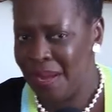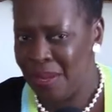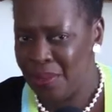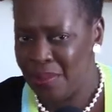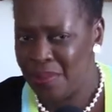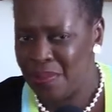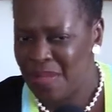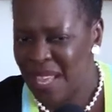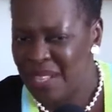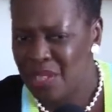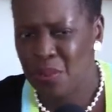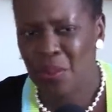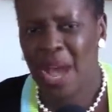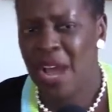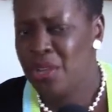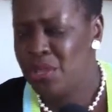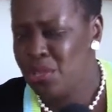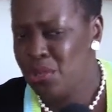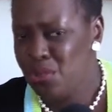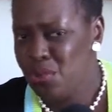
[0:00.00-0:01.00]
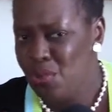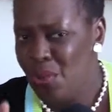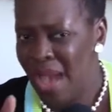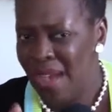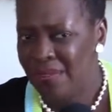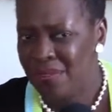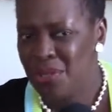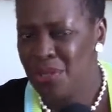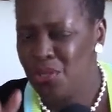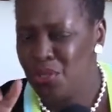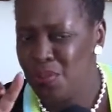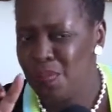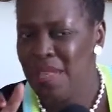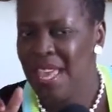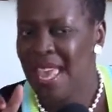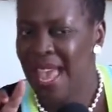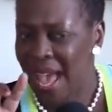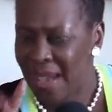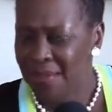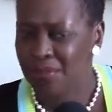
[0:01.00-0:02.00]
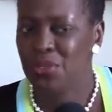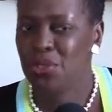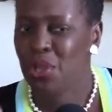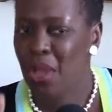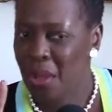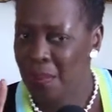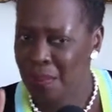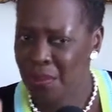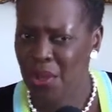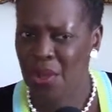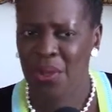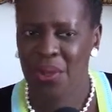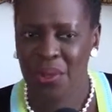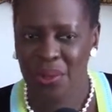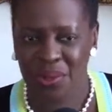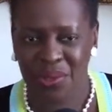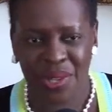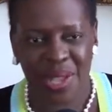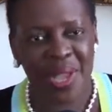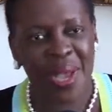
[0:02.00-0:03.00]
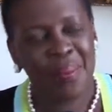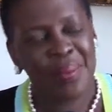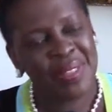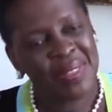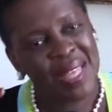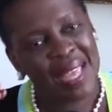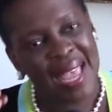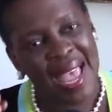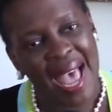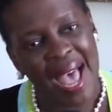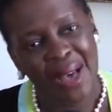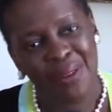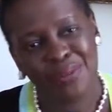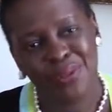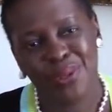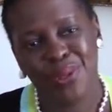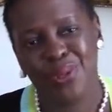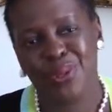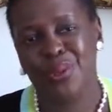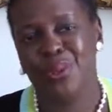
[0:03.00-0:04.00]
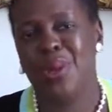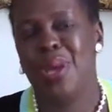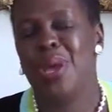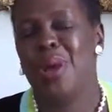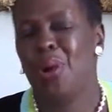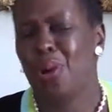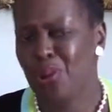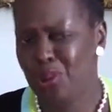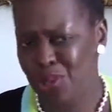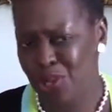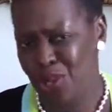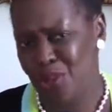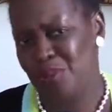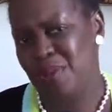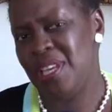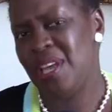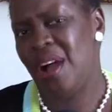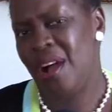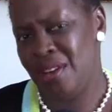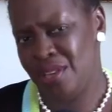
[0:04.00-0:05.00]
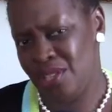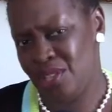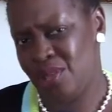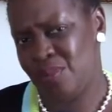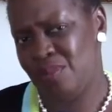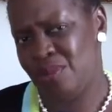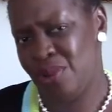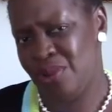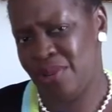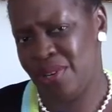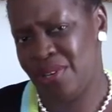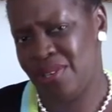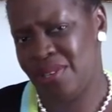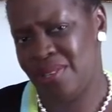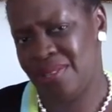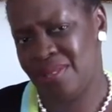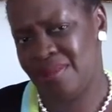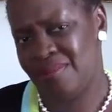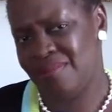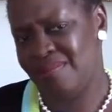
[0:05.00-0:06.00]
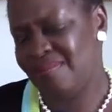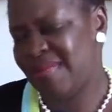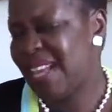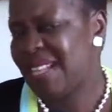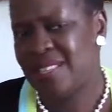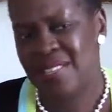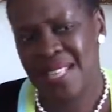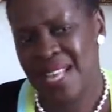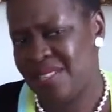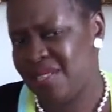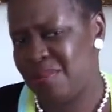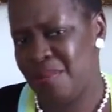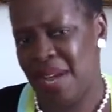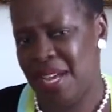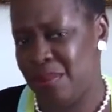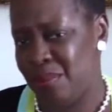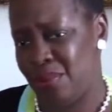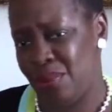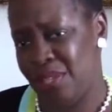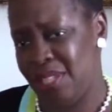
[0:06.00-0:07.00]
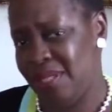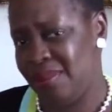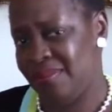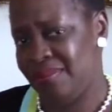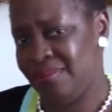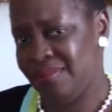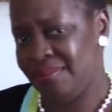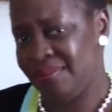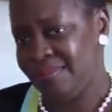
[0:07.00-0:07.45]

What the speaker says: That's how they have to oppose, but they have to also be honest brokers. That's my point.